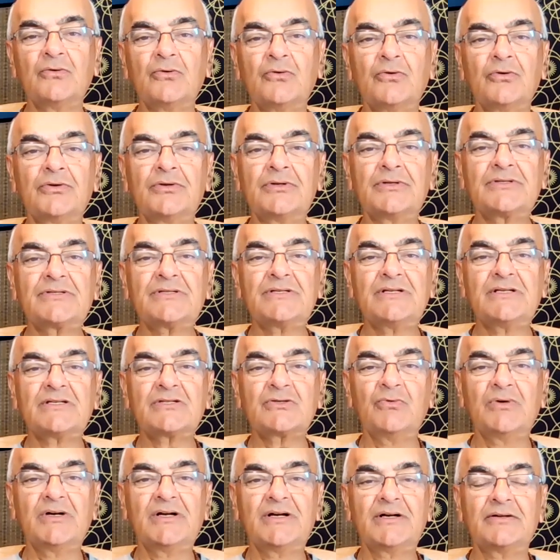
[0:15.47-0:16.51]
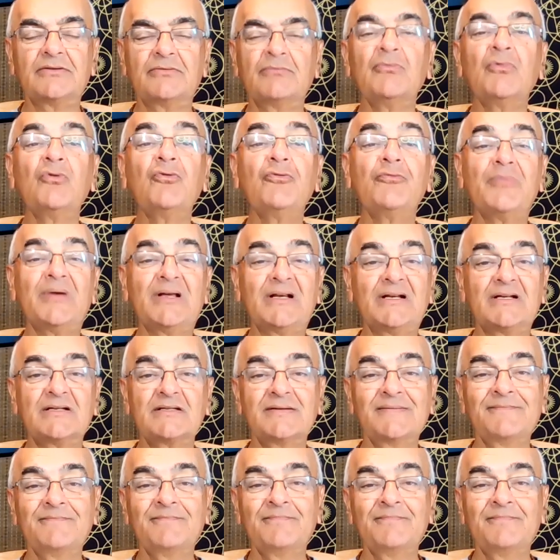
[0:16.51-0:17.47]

or c square movement.